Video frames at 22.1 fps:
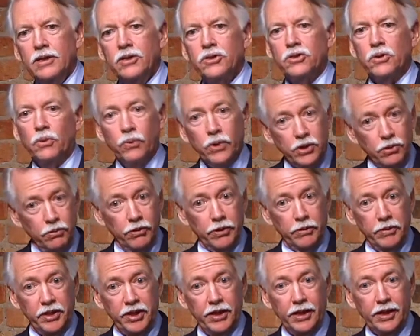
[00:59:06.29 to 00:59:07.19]
So, what you
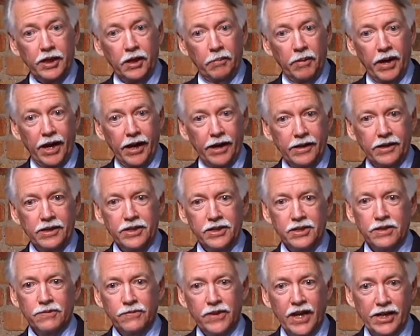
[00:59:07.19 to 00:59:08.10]
want to be thinking about
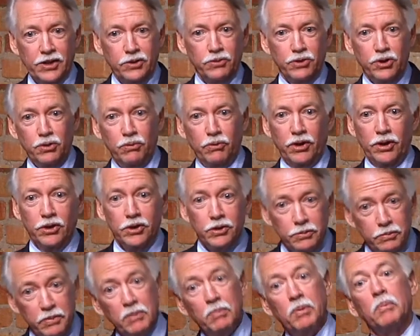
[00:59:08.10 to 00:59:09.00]
is if that's what you want to
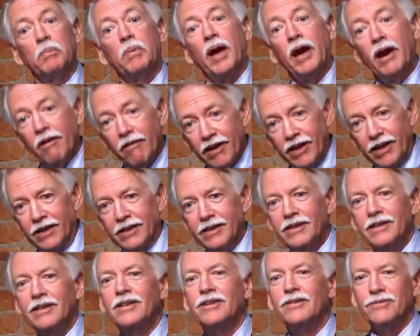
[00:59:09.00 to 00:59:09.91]
do, be preparing
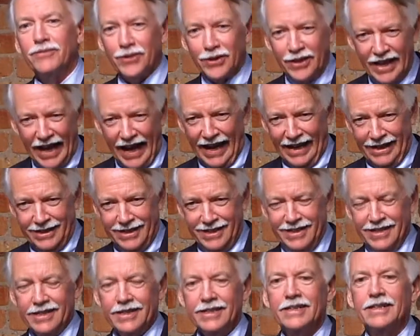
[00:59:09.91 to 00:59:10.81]
for that
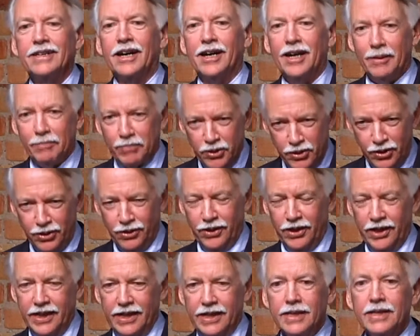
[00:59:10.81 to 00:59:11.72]

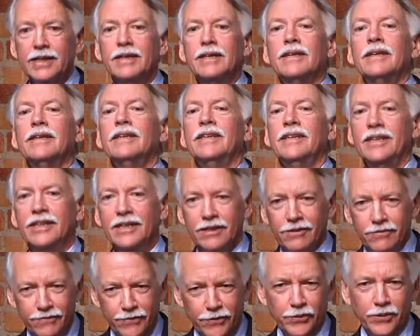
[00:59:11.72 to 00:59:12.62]
opportunity
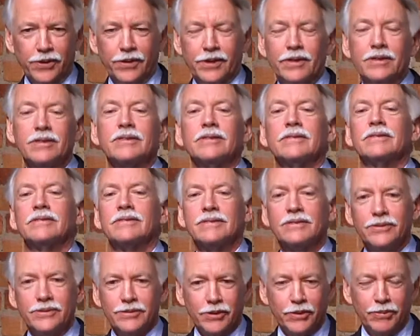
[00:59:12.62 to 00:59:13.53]
in four
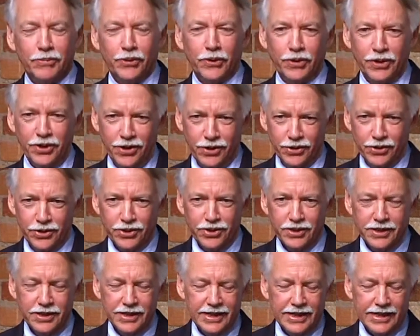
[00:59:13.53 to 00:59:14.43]
or more
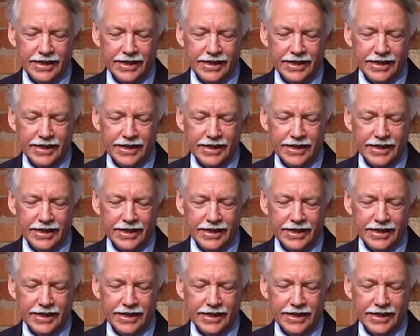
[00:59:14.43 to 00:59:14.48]
years.